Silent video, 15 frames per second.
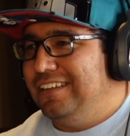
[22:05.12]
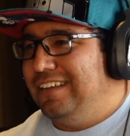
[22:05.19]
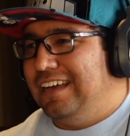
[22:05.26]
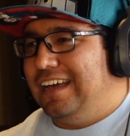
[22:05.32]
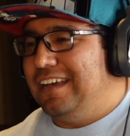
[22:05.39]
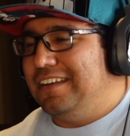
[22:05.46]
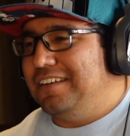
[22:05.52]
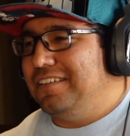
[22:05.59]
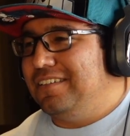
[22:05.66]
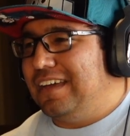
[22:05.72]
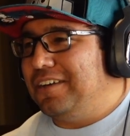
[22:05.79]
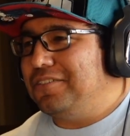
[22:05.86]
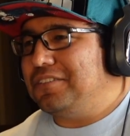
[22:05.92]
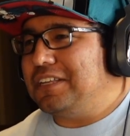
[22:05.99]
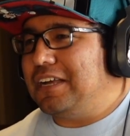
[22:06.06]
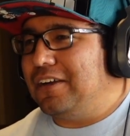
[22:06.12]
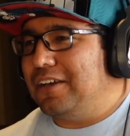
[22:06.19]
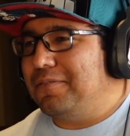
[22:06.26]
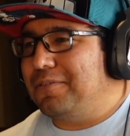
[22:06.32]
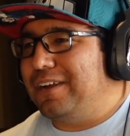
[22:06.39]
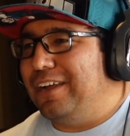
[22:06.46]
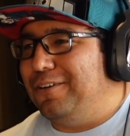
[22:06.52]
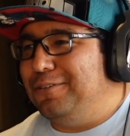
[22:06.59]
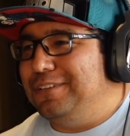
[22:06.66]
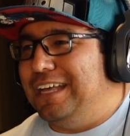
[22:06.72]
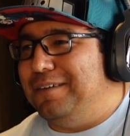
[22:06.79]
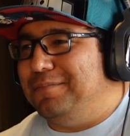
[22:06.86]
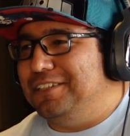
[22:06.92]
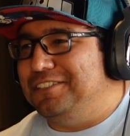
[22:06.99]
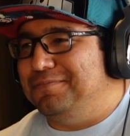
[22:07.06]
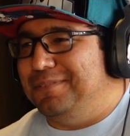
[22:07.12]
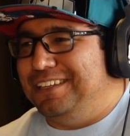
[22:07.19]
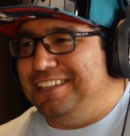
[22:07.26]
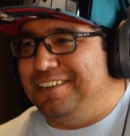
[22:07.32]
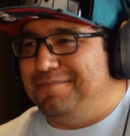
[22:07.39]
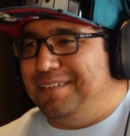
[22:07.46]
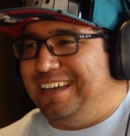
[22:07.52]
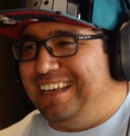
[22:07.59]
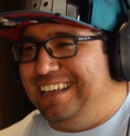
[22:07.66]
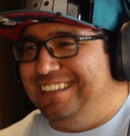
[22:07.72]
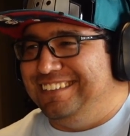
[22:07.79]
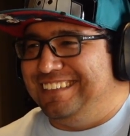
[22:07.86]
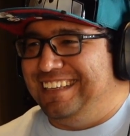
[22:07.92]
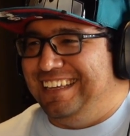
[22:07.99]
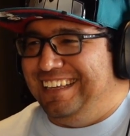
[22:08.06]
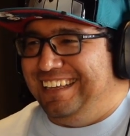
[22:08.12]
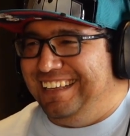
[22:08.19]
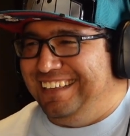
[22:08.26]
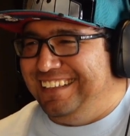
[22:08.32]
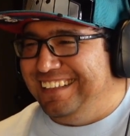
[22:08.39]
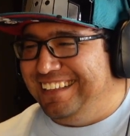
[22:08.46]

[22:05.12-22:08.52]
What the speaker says: And I don't think I'll ever hold that much money in my hands again